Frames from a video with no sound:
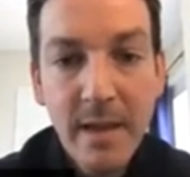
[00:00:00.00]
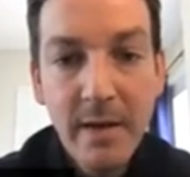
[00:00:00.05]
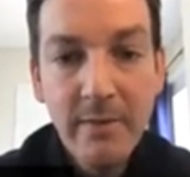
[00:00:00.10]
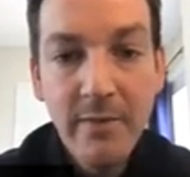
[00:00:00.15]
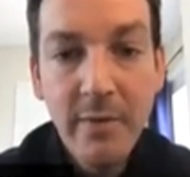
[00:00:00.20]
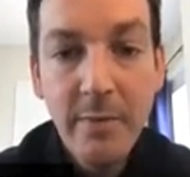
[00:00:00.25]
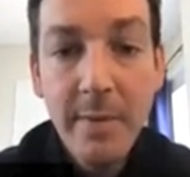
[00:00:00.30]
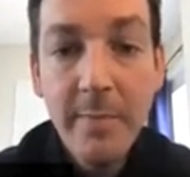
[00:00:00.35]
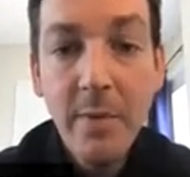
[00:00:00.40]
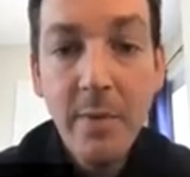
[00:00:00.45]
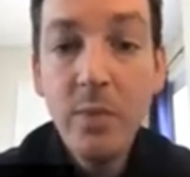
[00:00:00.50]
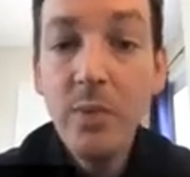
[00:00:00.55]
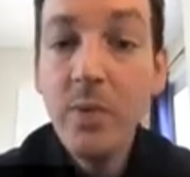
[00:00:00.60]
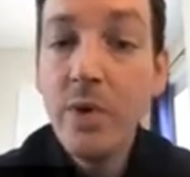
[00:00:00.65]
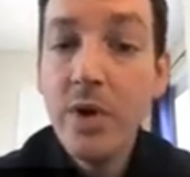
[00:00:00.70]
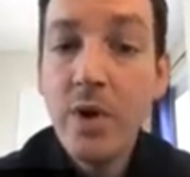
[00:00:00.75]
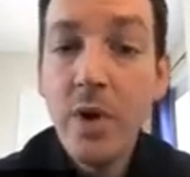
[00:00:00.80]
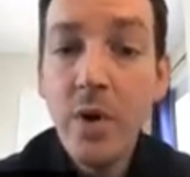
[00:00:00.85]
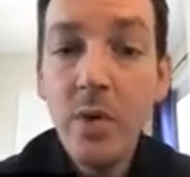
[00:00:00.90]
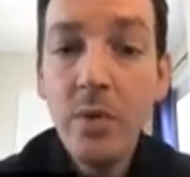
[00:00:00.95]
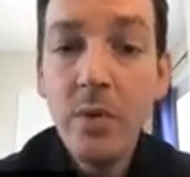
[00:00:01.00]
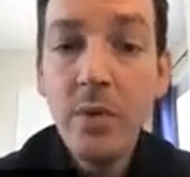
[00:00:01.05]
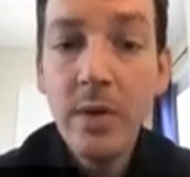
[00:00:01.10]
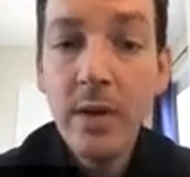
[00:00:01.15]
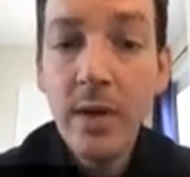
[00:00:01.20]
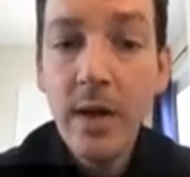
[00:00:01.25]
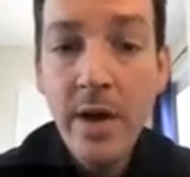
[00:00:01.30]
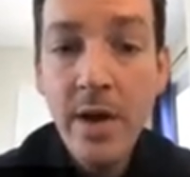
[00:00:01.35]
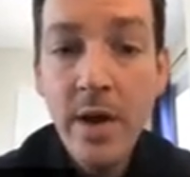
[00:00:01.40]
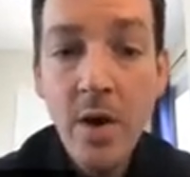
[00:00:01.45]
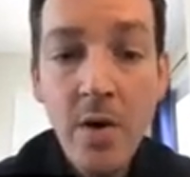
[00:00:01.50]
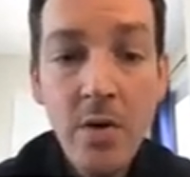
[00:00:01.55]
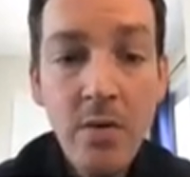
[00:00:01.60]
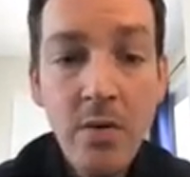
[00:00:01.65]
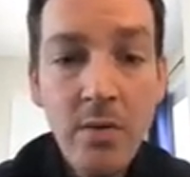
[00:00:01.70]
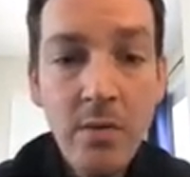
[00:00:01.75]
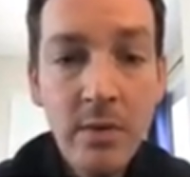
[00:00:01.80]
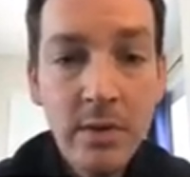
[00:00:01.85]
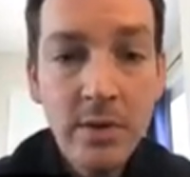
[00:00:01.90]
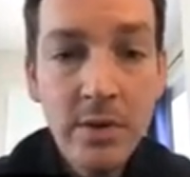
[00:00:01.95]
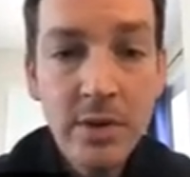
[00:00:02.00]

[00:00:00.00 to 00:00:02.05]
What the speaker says: For people who don't know,